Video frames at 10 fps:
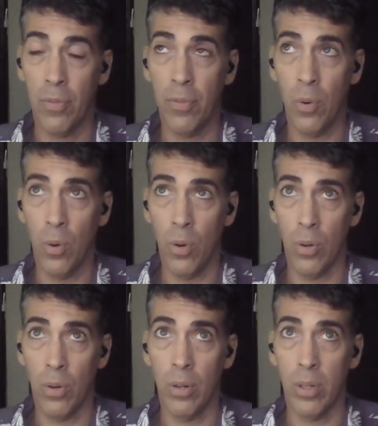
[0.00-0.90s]
for,
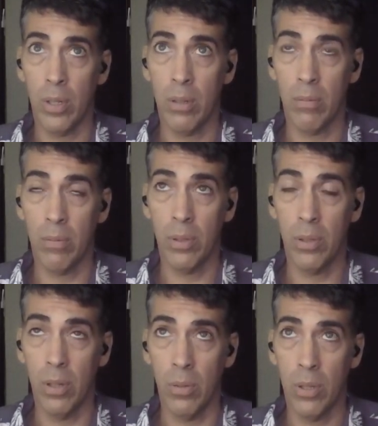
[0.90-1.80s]

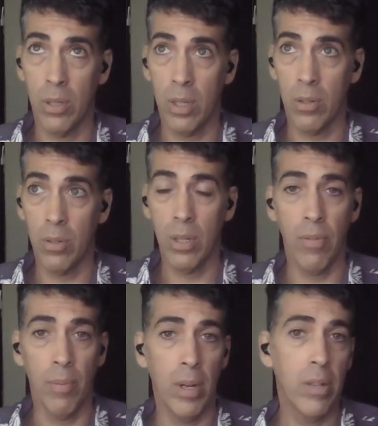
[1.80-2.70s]
you know, 6 or
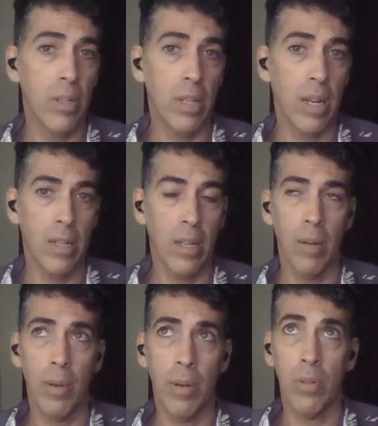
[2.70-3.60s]
7 months at that
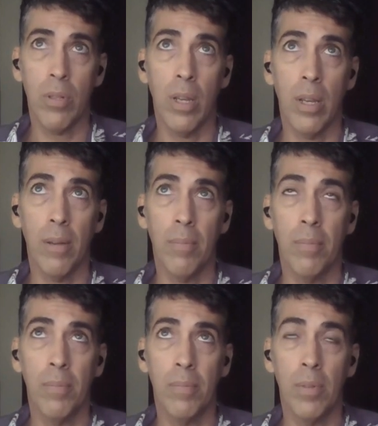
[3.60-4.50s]
time, I would say,
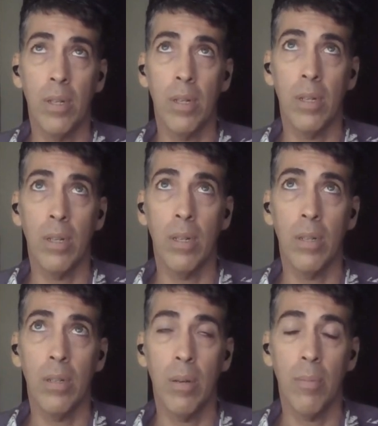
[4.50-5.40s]

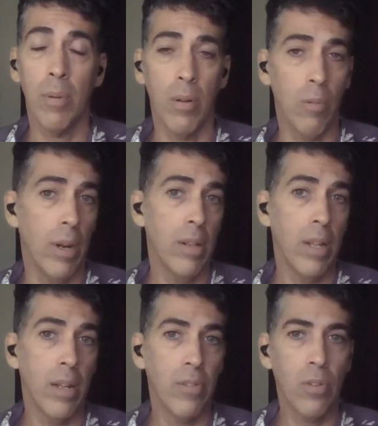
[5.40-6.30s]
yeah, around
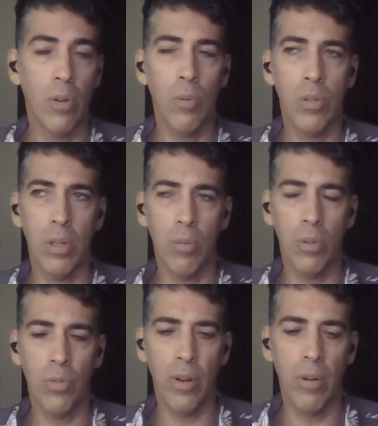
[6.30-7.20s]
that. So it was
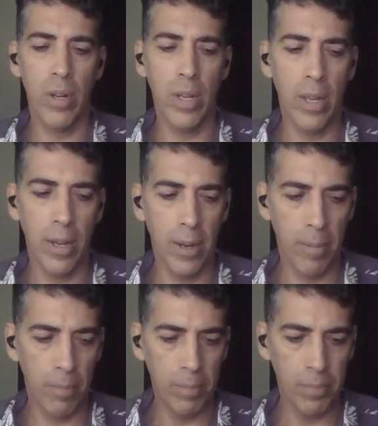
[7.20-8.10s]
very,
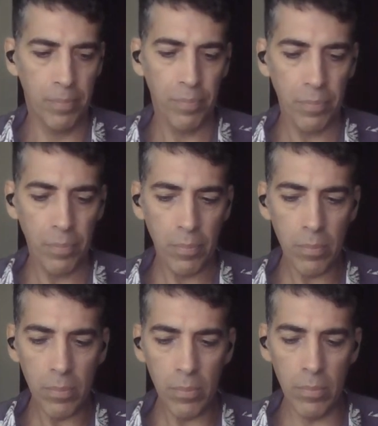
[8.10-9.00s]

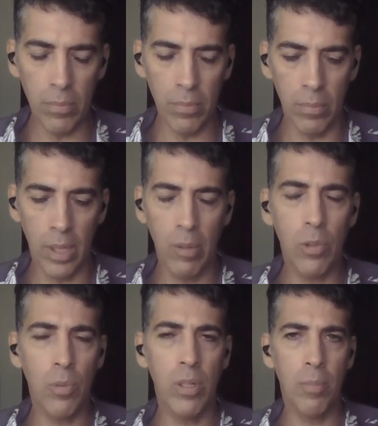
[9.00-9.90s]
it
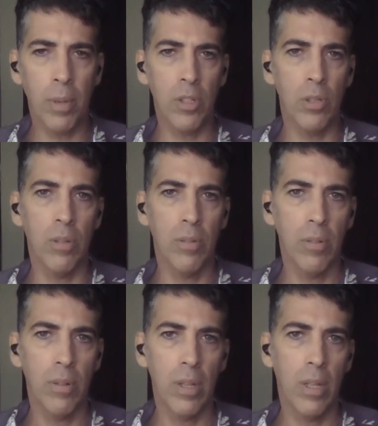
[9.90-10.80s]
was really special,
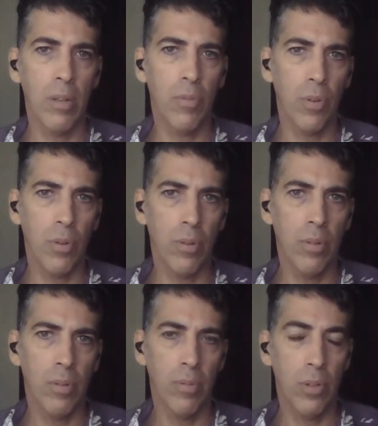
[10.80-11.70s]
I think,
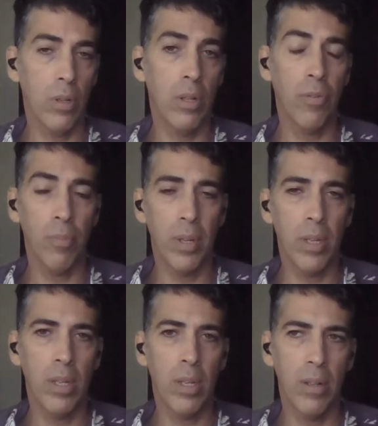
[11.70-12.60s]
certainly for
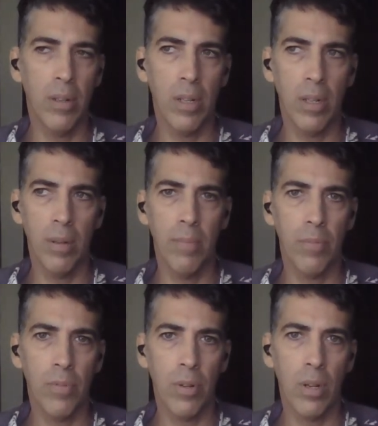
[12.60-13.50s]
me and for
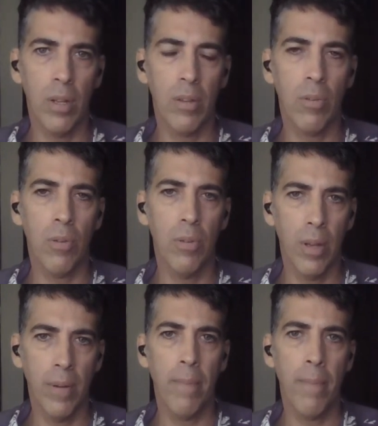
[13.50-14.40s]
a lot of the group. Yeah.